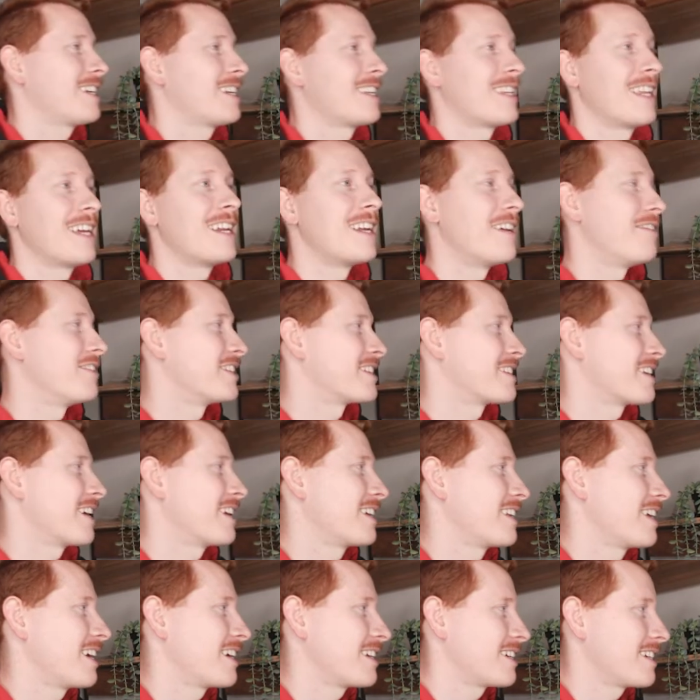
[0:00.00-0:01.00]
They never
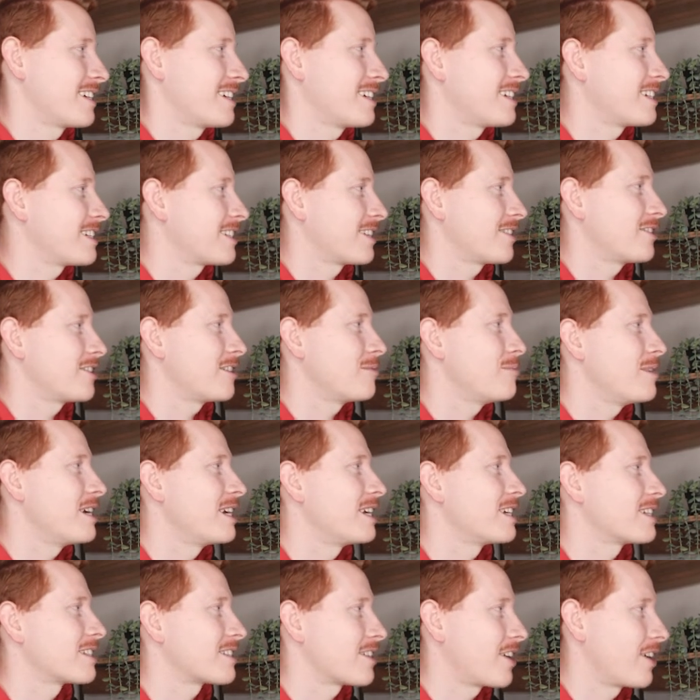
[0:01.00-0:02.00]
say that. It's only
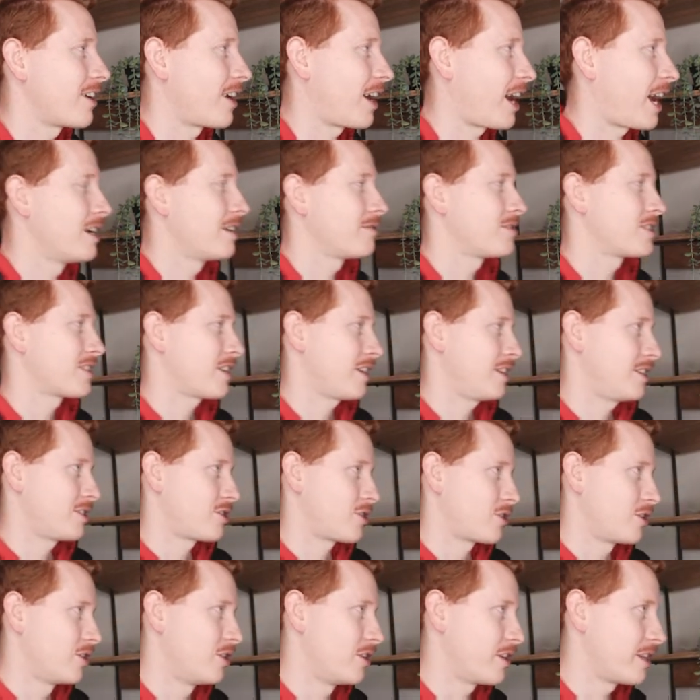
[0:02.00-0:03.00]
me. So, I'm just going
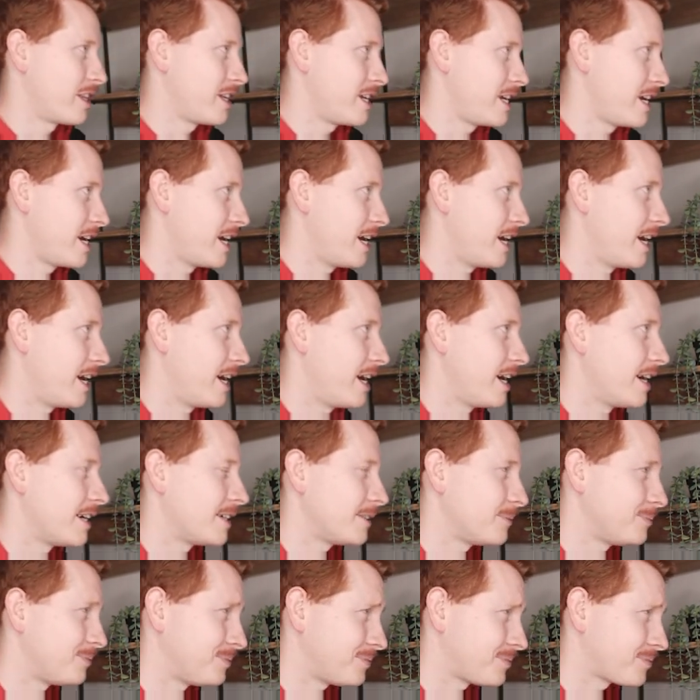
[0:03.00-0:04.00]
to draw
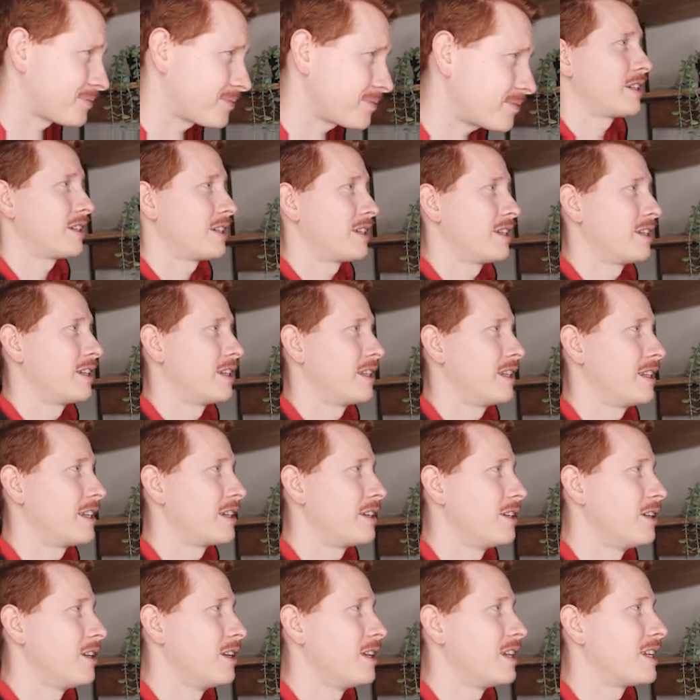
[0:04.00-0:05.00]
the
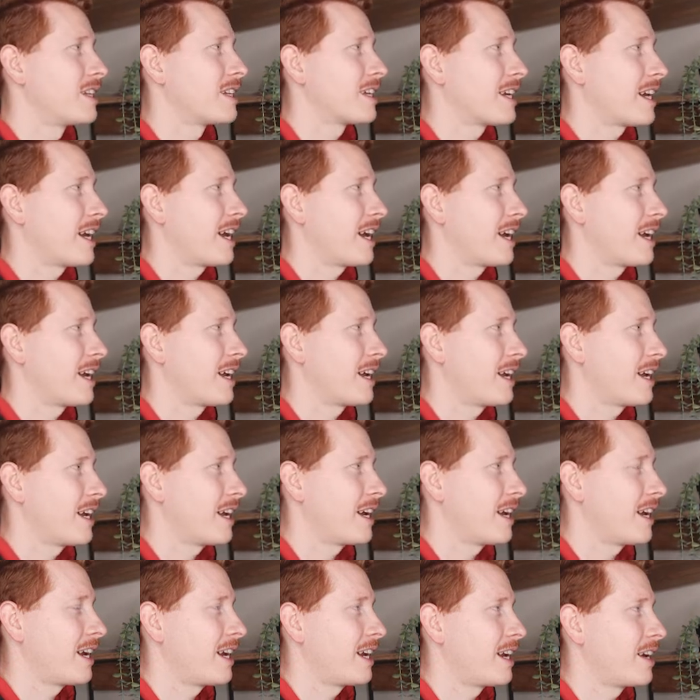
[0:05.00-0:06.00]
little
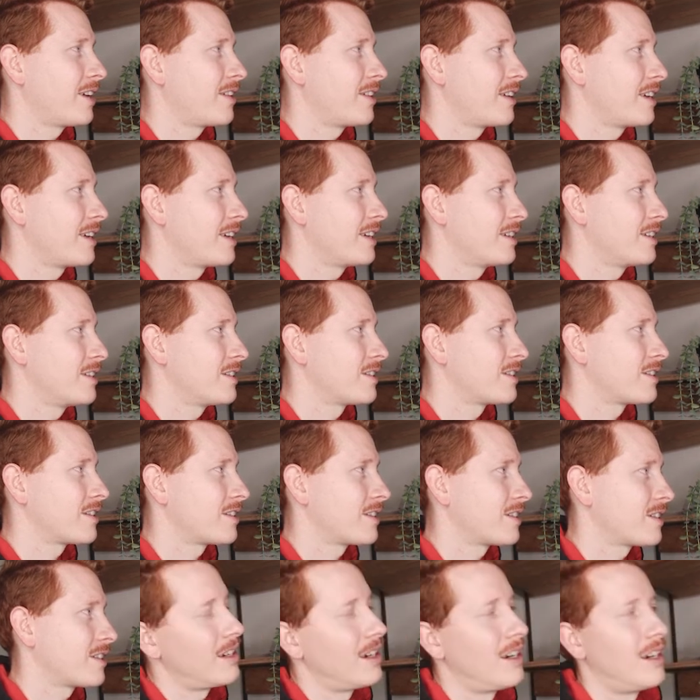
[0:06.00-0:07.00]

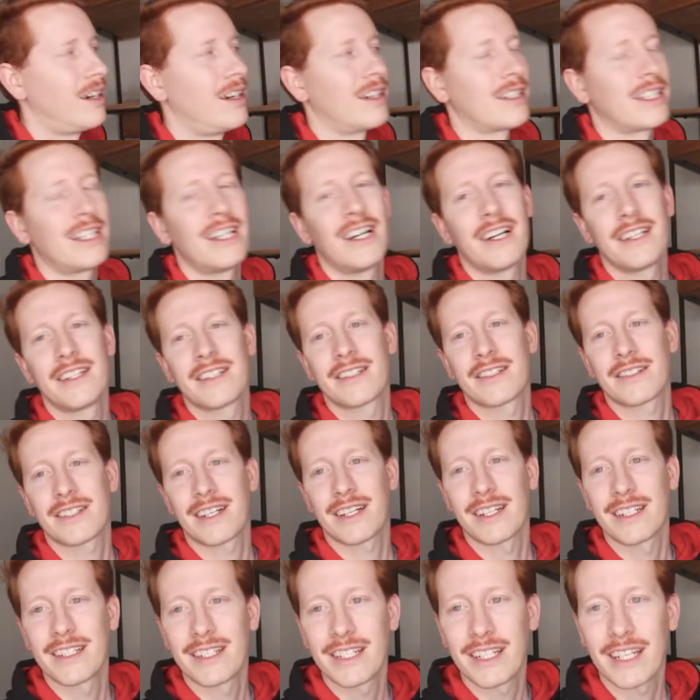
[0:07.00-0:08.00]
areas. Oh god, this looks
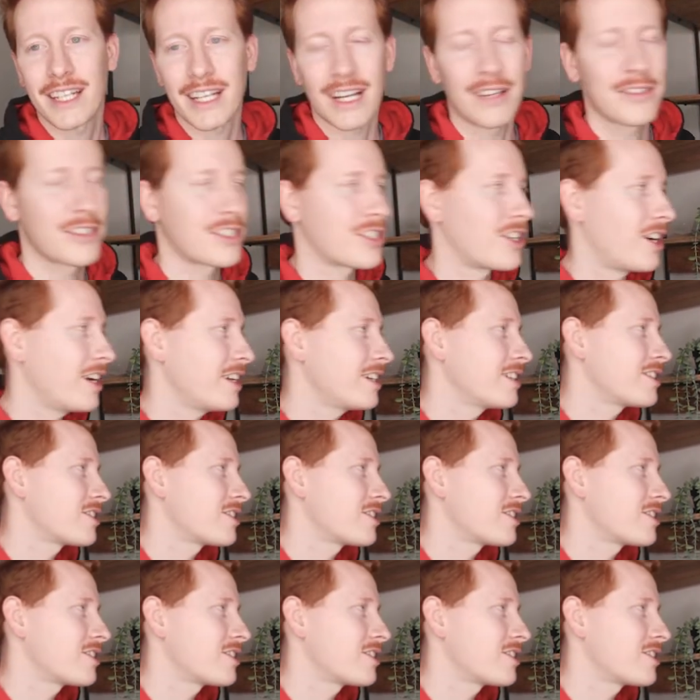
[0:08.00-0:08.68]
like a dick. I was trying to